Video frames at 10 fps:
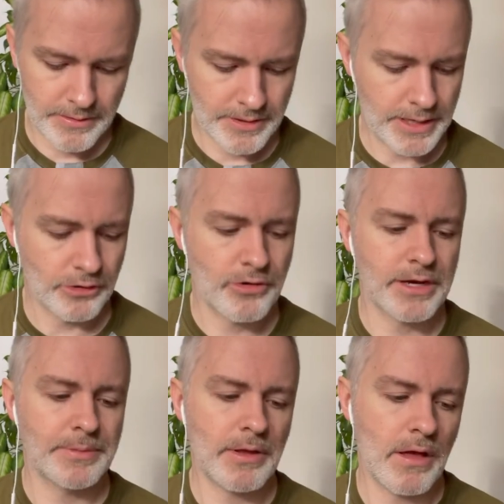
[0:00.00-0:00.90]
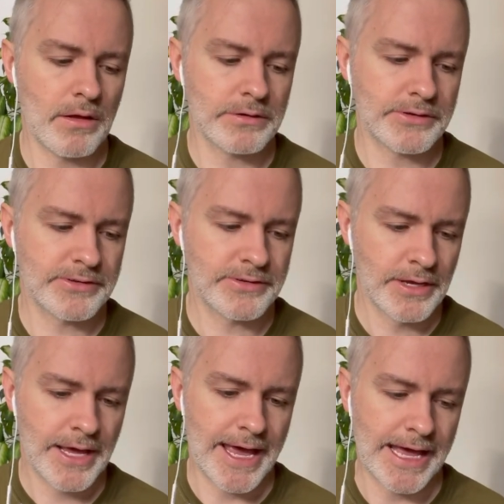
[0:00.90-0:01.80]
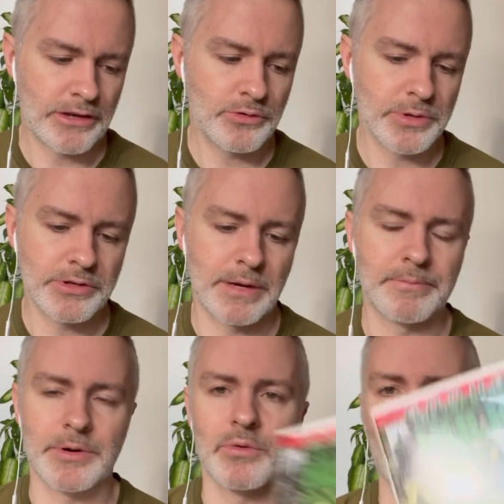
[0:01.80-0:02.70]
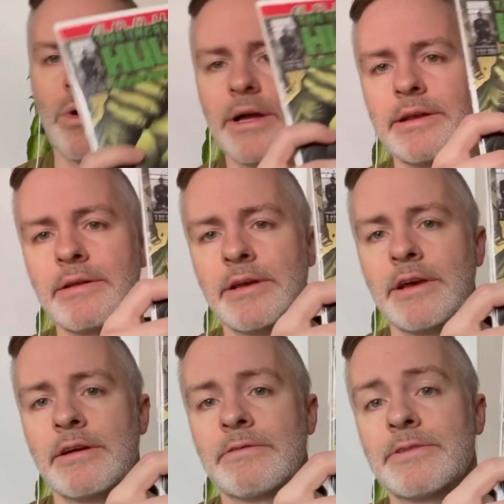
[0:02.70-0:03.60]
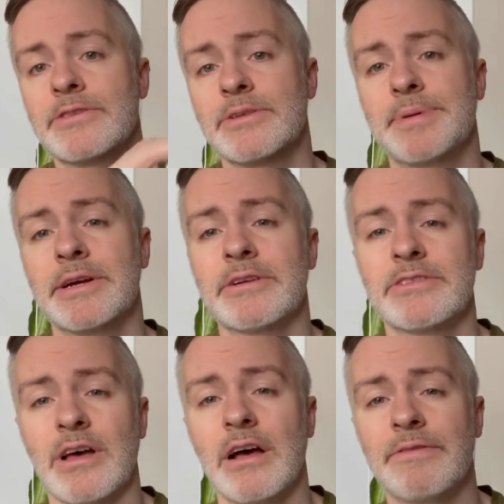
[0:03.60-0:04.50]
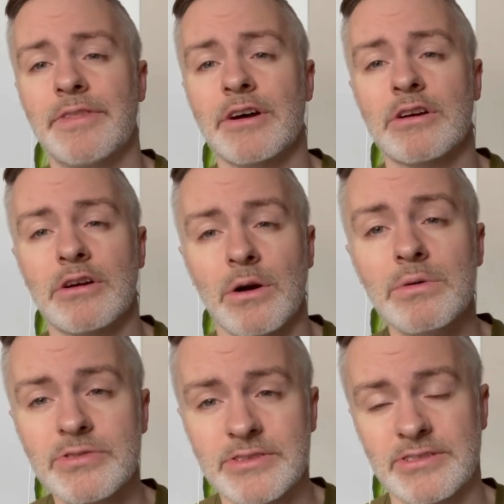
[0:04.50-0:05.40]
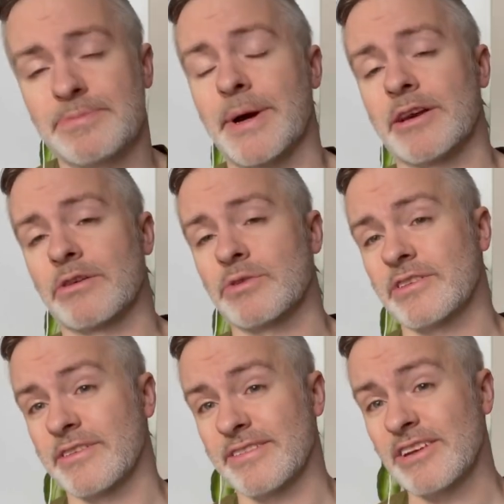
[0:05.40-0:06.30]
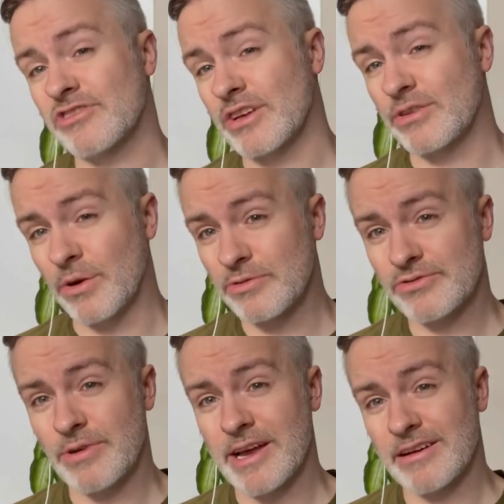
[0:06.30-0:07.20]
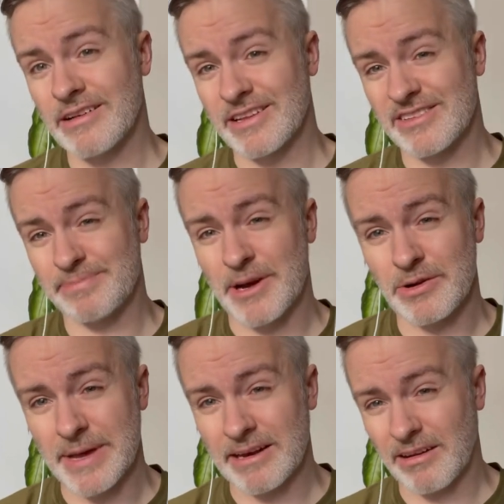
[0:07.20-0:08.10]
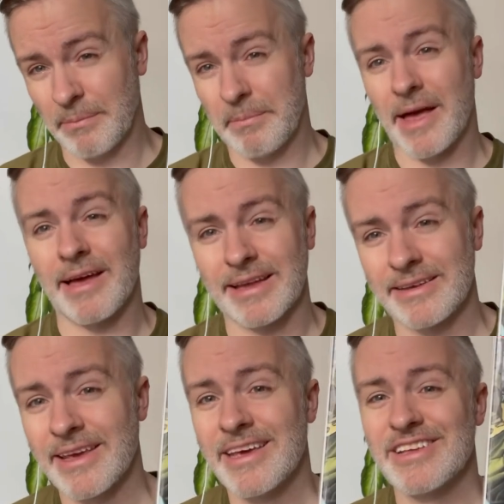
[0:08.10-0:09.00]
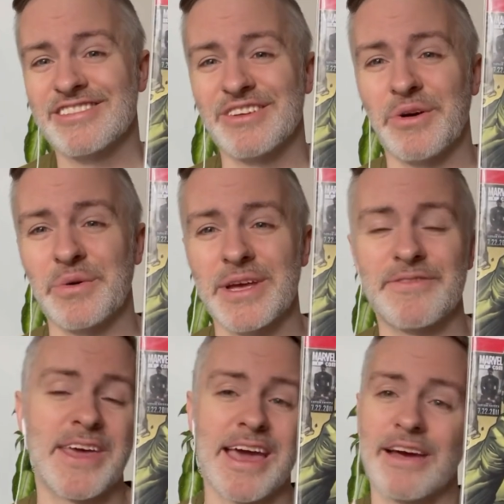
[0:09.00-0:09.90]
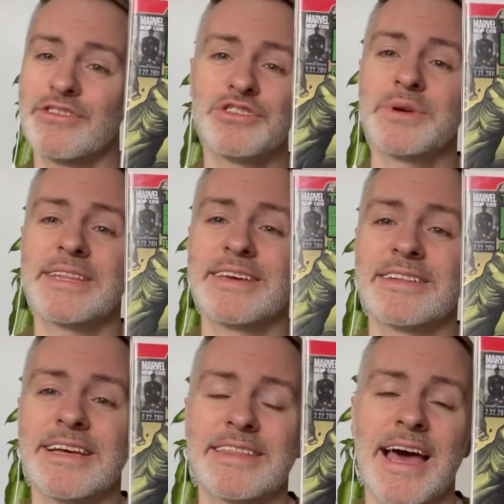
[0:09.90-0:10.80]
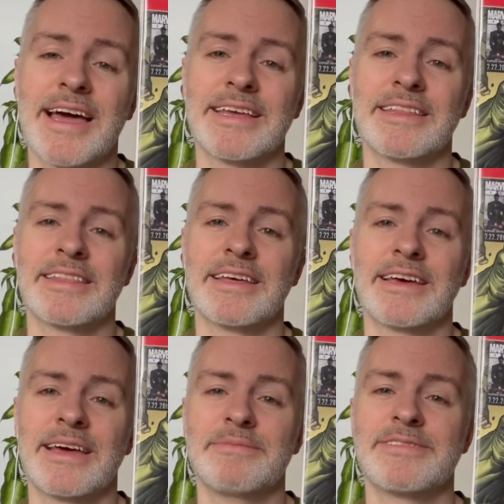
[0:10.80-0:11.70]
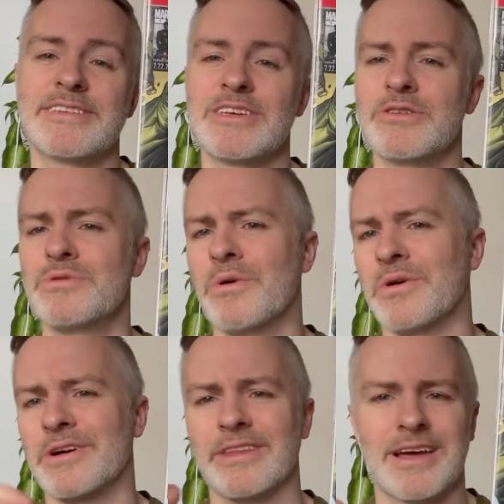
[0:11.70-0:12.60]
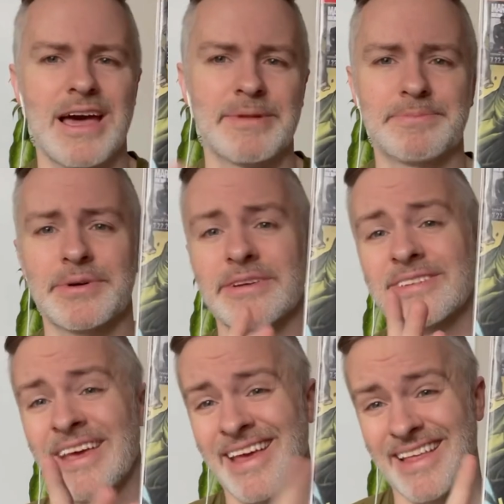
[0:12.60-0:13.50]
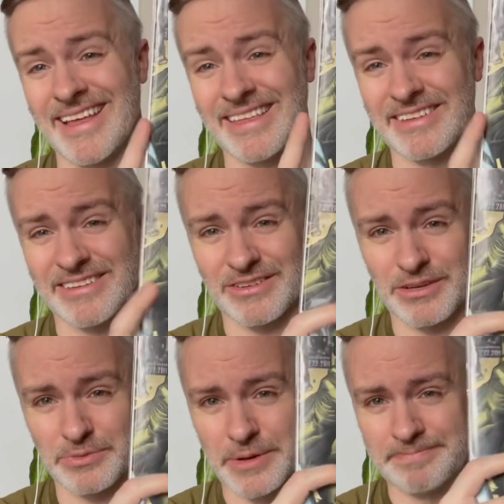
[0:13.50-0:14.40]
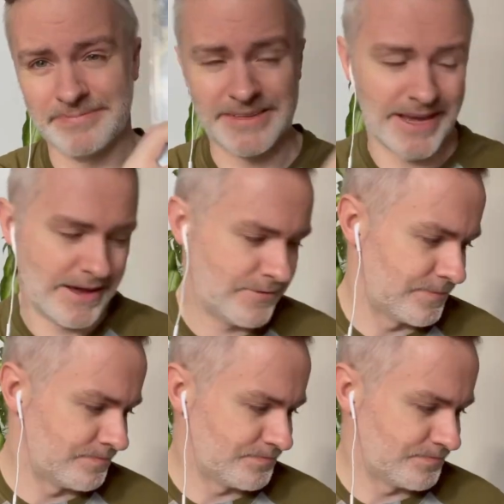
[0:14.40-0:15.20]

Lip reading: Incredible Hulk's Annual number 1, first appearance of the Ghost Spider, which is essentially Ghost Rider and Spider-Man combined. So, if they ever do anything like that in the MCU or in the comic books, I think this is a good one to have.